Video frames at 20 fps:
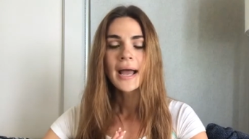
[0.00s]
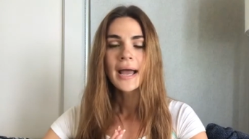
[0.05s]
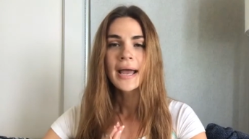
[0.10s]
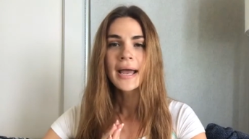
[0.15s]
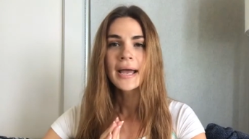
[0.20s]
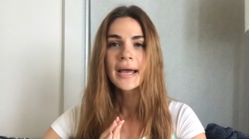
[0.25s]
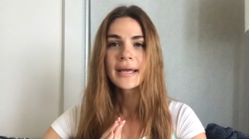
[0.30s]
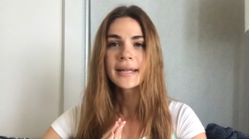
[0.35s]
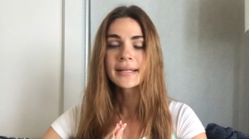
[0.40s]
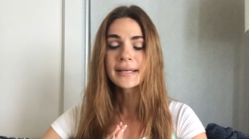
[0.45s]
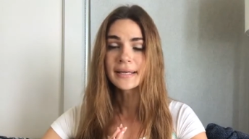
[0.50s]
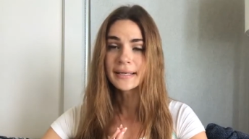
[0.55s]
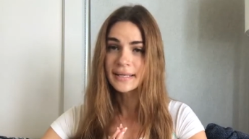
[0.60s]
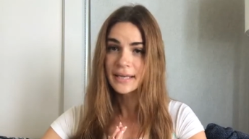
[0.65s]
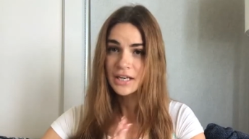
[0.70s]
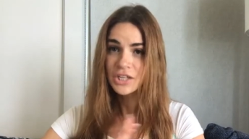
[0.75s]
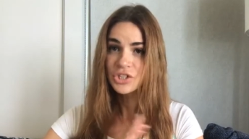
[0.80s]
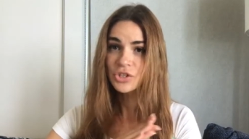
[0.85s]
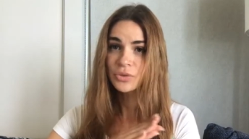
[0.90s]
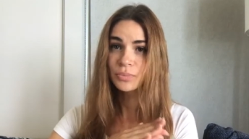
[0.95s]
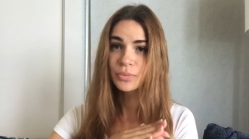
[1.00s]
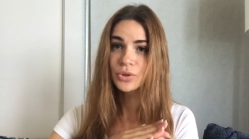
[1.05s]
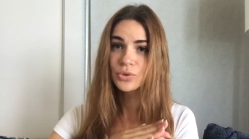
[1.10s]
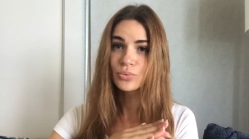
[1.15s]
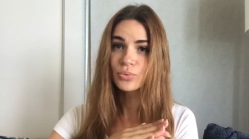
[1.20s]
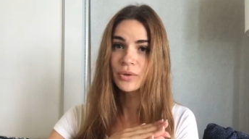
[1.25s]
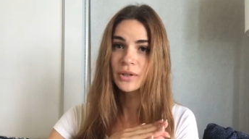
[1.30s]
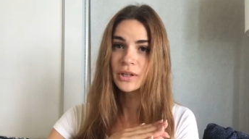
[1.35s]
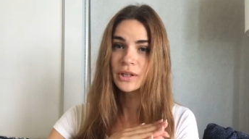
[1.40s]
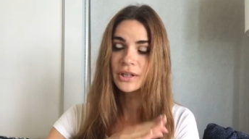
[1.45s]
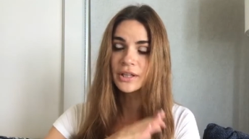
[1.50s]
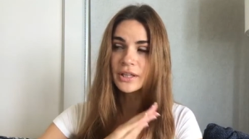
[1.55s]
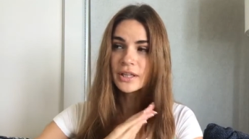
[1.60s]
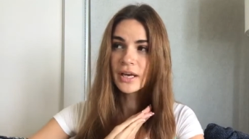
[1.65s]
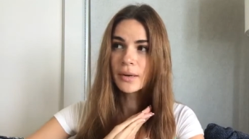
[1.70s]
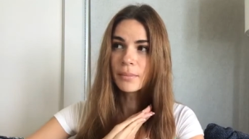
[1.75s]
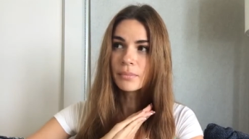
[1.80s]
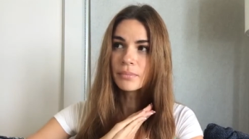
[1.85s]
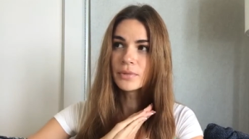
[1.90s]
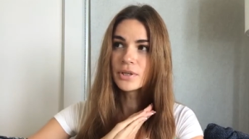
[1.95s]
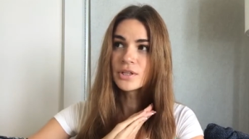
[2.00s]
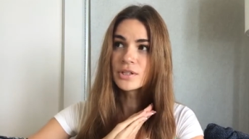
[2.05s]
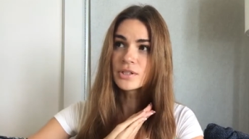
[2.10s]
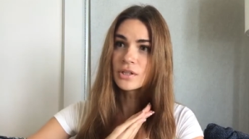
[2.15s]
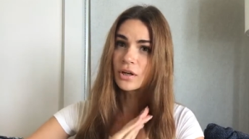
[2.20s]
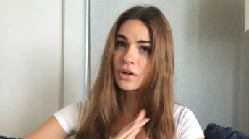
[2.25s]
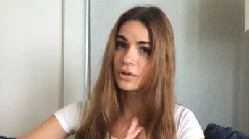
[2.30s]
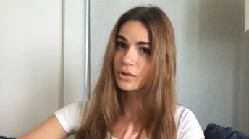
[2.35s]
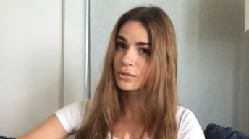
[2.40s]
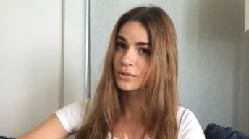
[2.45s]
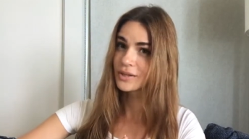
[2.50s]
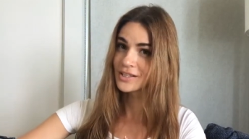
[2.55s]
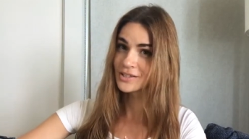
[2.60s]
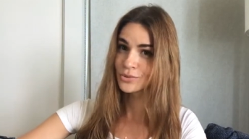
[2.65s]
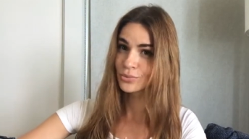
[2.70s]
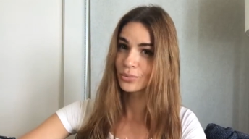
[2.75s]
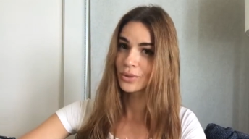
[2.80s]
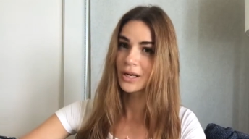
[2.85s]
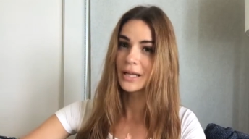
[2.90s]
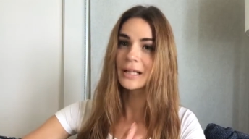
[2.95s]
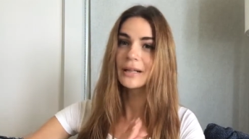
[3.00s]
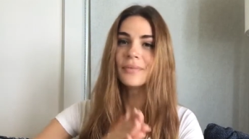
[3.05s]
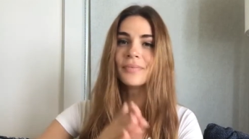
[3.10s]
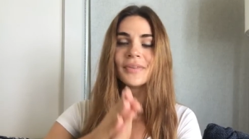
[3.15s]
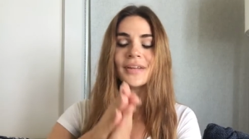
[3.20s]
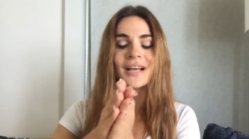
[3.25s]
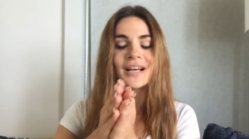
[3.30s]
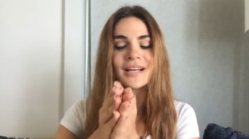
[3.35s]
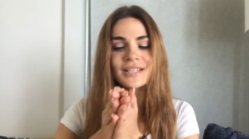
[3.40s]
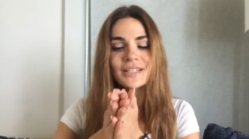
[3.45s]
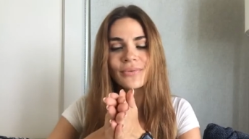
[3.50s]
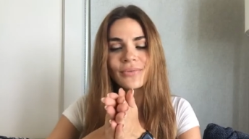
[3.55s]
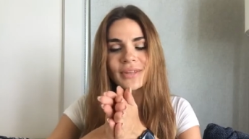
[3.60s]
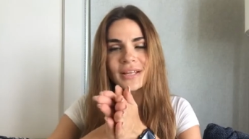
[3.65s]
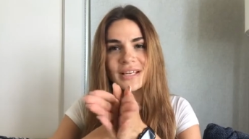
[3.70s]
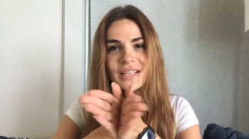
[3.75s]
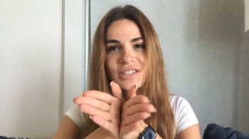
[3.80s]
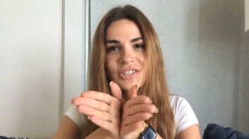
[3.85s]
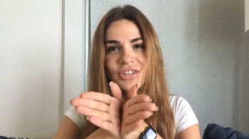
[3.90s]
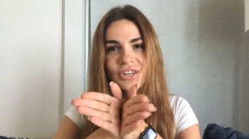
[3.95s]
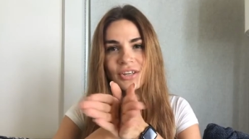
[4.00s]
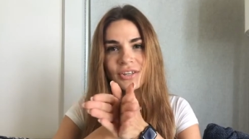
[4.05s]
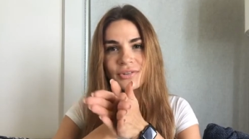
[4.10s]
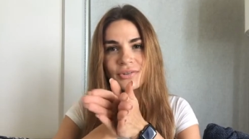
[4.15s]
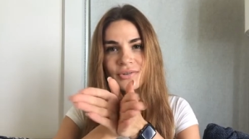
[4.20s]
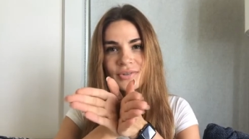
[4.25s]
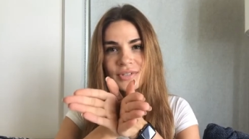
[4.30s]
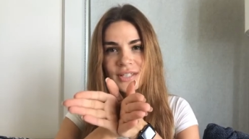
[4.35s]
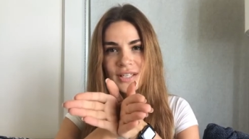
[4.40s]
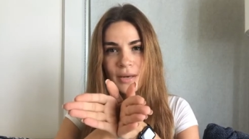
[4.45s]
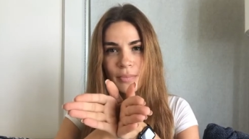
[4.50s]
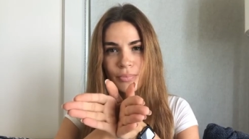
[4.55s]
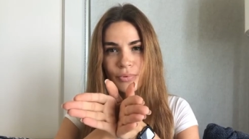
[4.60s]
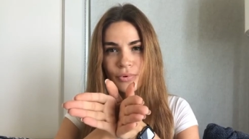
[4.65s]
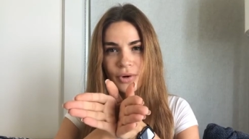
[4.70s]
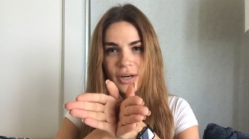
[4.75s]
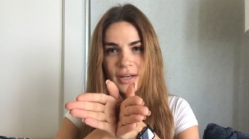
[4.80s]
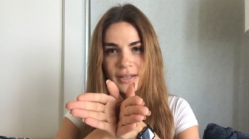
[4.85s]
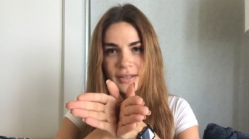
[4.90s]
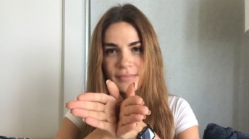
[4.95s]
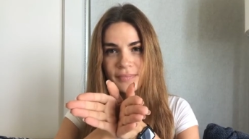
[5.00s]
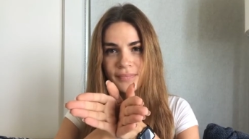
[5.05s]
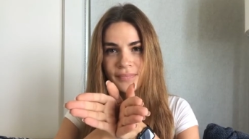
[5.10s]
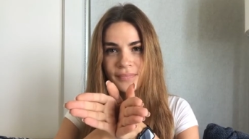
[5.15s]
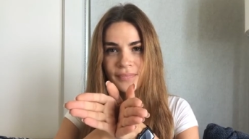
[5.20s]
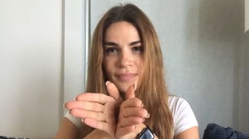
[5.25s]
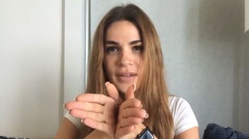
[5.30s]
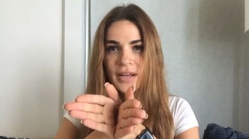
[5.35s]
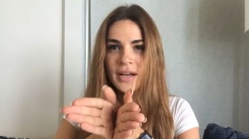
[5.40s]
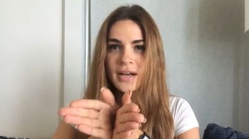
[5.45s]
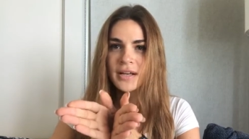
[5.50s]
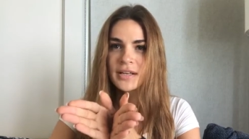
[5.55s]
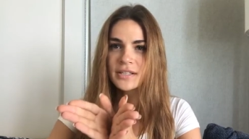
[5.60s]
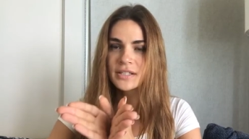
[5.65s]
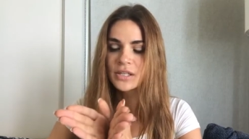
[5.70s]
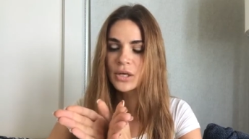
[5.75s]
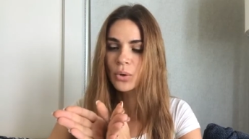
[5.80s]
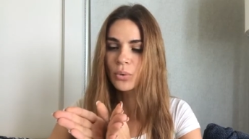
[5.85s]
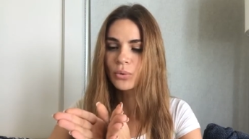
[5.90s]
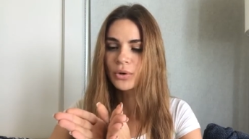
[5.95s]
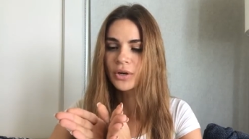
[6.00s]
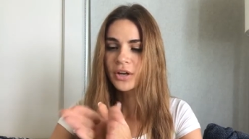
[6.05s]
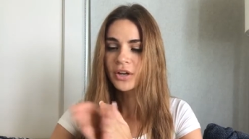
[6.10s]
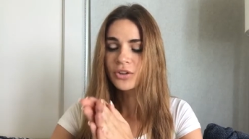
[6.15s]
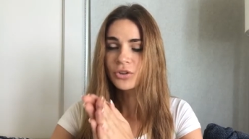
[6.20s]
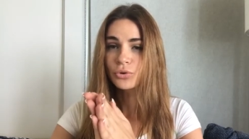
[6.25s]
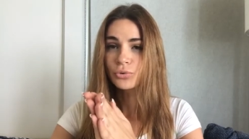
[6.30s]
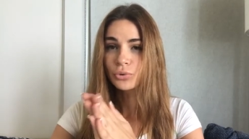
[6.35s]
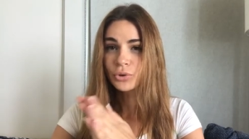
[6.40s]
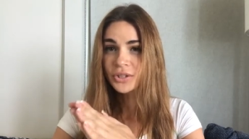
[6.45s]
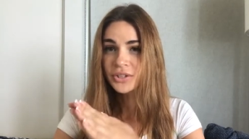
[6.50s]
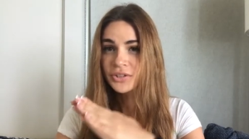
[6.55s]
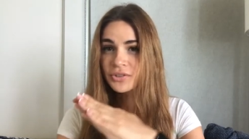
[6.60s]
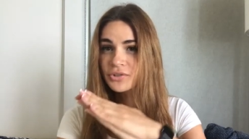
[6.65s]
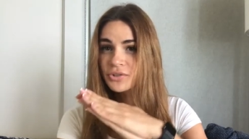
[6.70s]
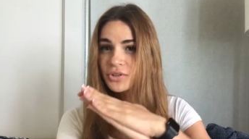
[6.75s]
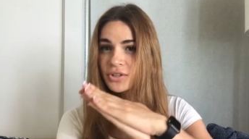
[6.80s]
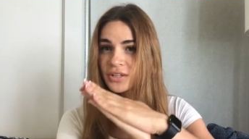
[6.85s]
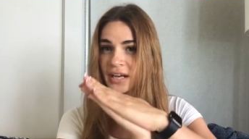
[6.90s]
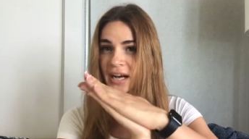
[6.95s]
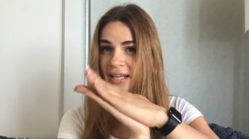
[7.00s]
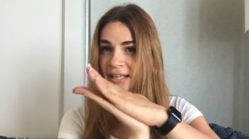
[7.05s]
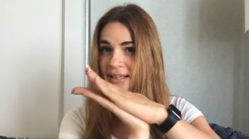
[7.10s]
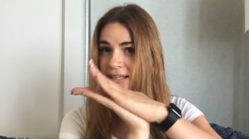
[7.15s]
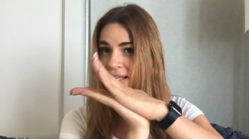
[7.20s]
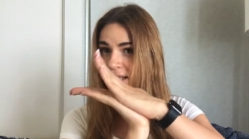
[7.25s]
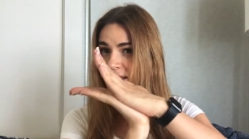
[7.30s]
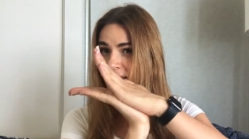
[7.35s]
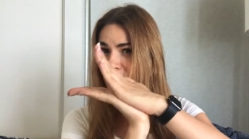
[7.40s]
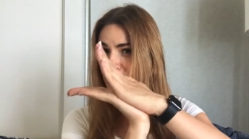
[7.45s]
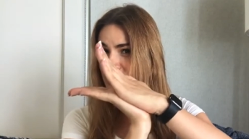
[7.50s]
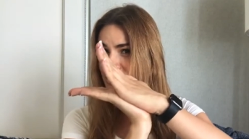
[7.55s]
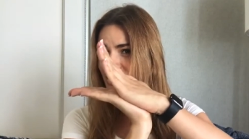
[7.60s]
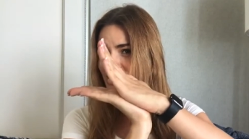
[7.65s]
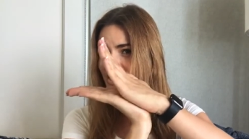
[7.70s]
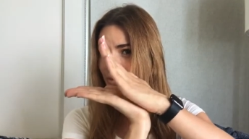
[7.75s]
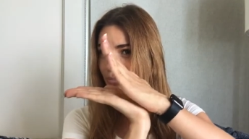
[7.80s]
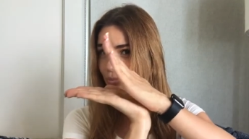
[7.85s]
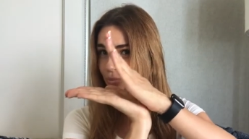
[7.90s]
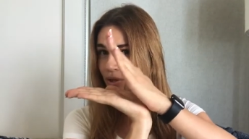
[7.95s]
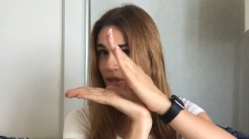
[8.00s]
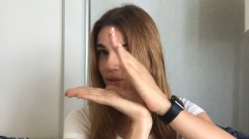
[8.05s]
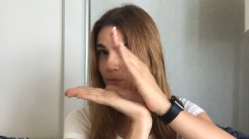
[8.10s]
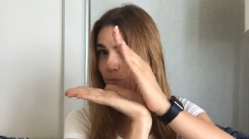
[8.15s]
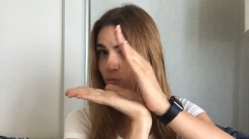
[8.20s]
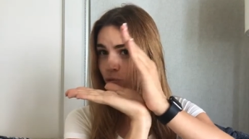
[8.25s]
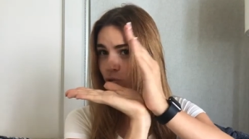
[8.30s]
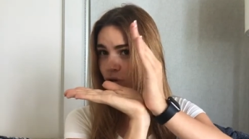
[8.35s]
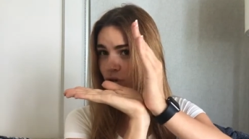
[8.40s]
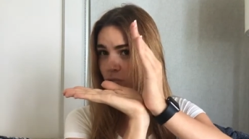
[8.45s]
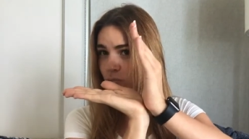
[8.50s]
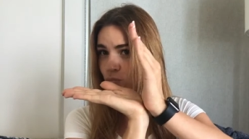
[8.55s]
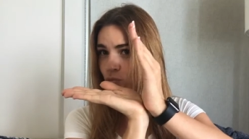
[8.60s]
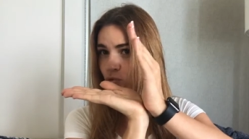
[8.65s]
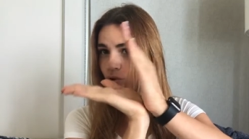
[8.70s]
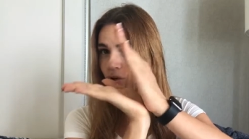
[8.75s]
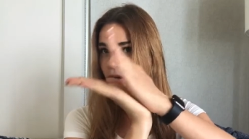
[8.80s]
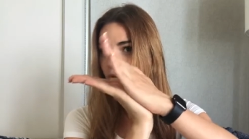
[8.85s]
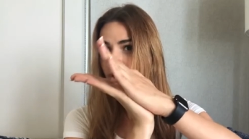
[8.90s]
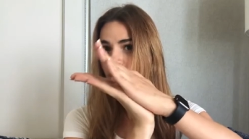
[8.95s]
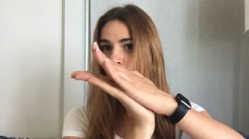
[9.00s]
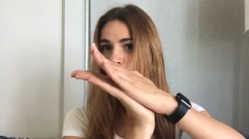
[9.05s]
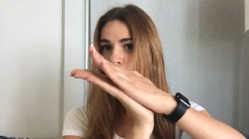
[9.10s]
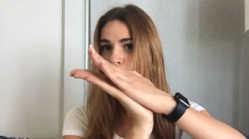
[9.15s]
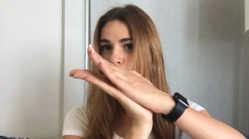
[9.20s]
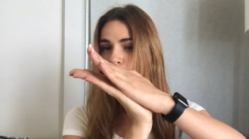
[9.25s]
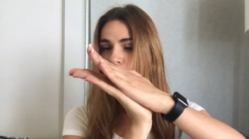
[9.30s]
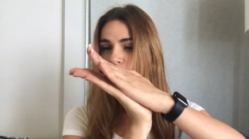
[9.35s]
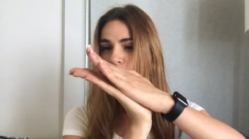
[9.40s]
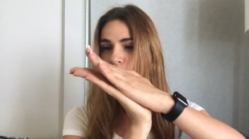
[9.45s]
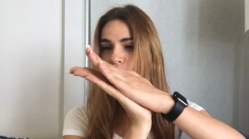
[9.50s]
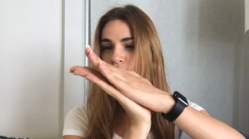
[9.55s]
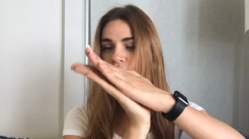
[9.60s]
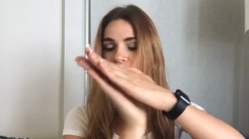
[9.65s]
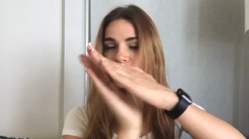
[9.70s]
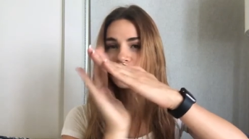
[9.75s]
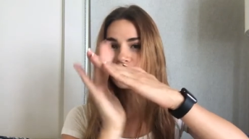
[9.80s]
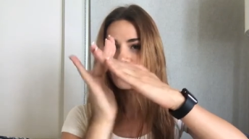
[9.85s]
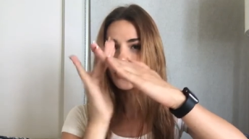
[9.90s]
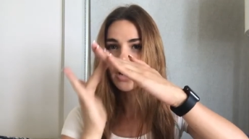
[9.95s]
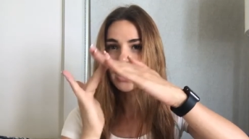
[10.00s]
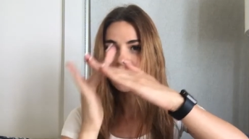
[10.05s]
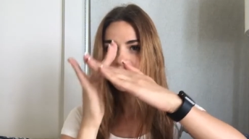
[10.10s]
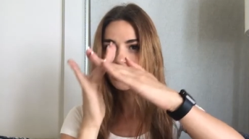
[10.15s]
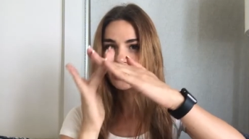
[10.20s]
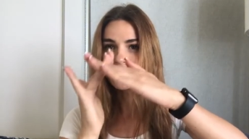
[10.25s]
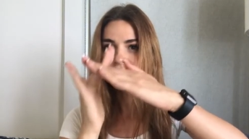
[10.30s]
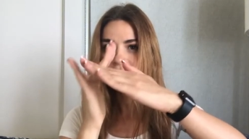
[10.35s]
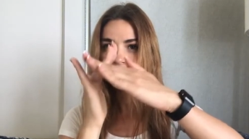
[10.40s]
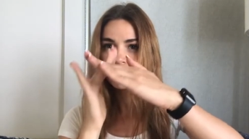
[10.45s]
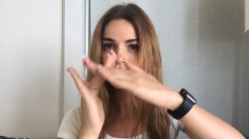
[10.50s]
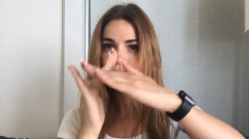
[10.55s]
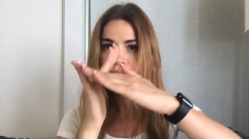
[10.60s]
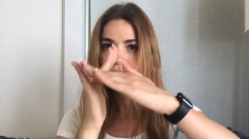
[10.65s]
and the connection between them is old as well. So they start to separate. So in order to not let them separate more and more, we will file them